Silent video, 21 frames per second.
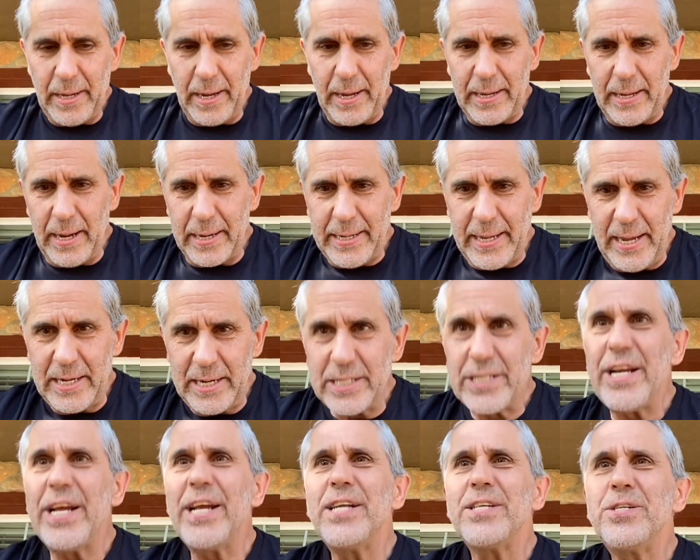I can't
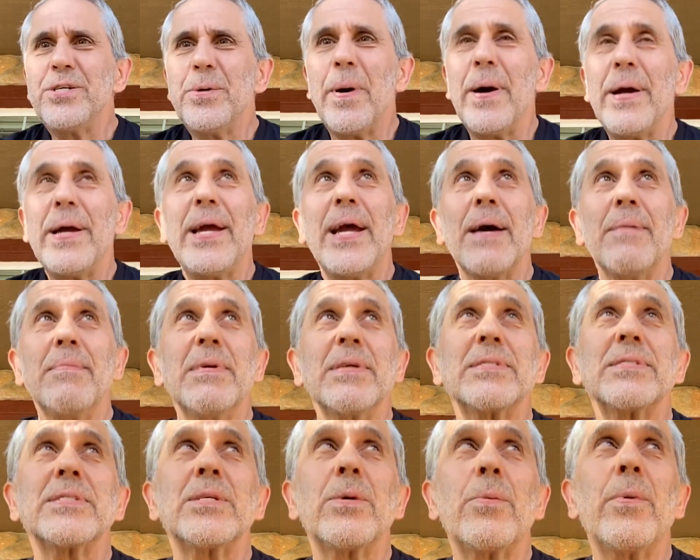change who I am. This
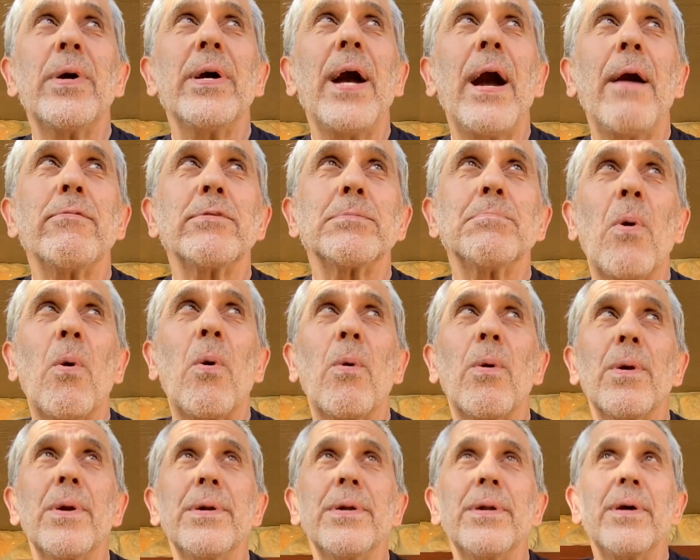is the way I was
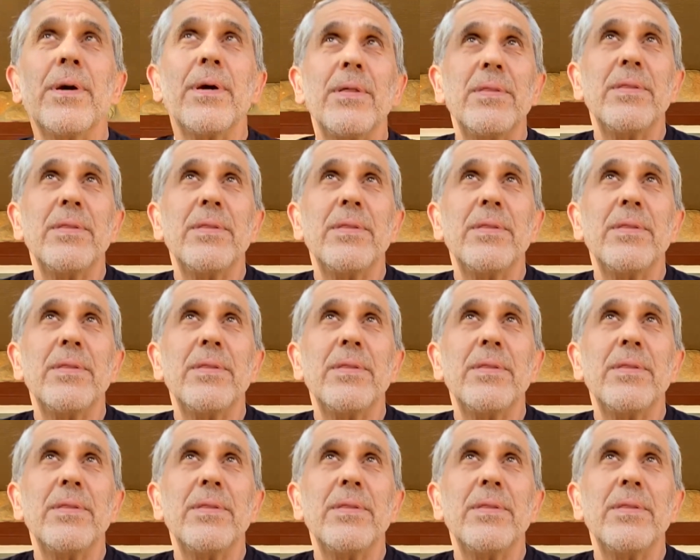born.